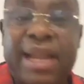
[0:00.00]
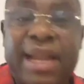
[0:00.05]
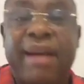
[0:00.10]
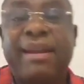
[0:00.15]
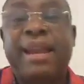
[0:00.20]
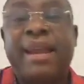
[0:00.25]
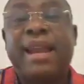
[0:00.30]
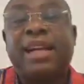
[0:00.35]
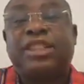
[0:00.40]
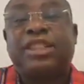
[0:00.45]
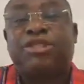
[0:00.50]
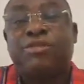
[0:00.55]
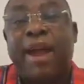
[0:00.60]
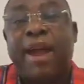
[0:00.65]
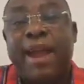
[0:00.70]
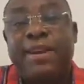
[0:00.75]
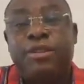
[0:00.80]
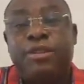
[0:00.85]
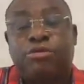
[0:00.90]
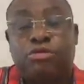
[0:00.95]
that they are
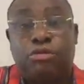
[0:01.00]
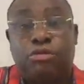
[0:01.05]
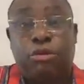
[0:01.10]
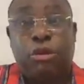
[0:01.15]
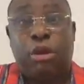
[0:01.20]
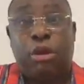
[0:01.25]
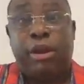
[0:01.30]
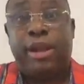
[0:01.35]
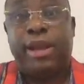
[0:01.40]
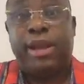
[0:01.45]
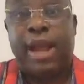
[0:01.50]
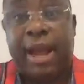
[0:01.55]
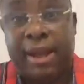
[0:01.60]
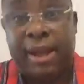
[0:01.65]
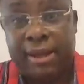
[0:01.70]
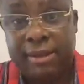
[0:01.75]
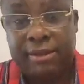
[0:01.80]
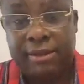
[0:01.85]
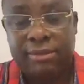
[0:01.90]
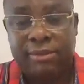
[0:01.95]
trying to launder
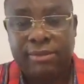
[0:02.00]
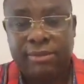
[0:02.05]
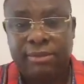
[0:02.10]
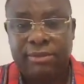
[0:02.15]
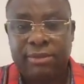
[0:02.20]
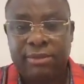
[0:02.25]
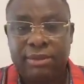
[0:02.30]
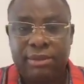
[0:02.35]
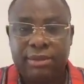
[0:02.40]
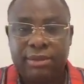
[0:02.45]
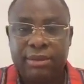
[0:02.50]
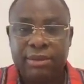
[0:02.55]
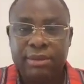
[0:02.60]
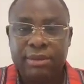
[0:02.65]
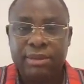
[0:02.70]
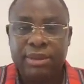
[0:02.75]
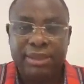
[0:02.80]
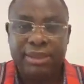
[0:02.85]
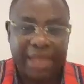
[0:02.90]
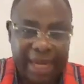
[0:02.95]

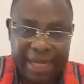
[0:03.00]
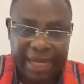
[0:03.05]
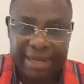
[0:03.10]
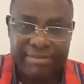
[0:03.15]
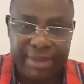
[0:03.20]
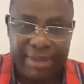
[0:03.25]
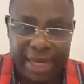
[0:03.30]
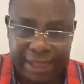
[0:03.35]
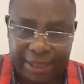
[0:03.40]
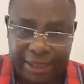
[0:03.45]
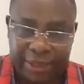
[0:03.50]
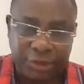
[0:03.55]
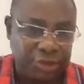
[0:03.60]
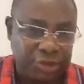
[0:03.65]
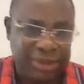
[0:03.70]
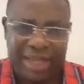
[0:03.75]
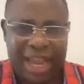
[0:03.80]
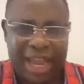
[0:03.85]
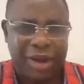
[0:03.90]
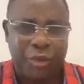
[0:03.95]
their image,
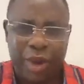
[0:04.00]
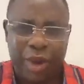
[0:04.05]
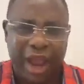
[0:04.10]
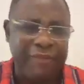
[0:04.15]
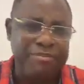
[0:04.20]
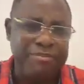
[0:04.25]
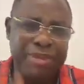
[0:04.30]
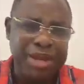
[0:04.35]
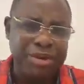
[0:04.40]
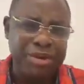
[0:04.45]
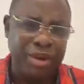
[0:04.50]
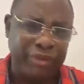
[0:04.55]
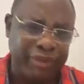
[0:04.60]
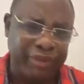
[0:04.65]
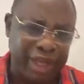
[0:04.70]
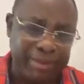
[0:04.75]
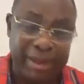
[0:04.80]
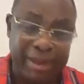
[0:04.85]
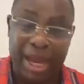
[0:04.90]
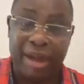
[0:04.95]
just like we have many of
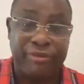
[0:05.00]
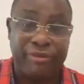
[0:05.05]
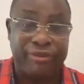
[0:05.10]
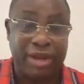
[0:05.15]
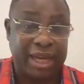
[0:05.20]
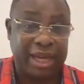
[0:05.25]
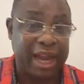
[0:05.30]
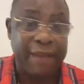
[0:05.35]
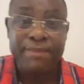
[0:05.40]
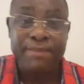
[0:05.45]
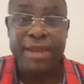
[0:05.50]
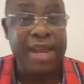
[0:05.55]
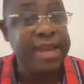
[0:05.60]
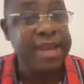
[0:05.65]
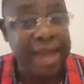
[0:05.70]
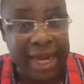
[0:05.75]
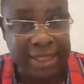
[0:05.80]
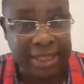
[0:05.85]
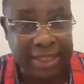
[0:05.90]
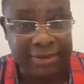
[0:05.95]
them in Africa, in
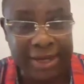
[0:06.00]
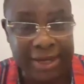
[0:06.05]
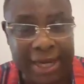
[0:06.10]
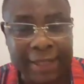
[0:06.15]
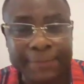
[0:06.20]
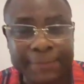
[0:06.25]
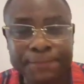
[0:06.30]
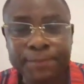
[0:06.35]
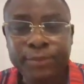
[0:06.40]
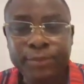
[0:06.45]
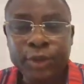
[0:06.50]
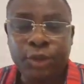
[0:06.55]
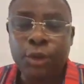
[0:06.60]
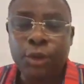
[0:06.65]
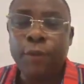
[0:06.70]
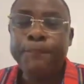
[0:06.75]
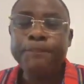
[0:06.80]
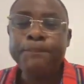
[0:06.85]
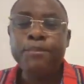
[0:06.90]
Nigeria. So,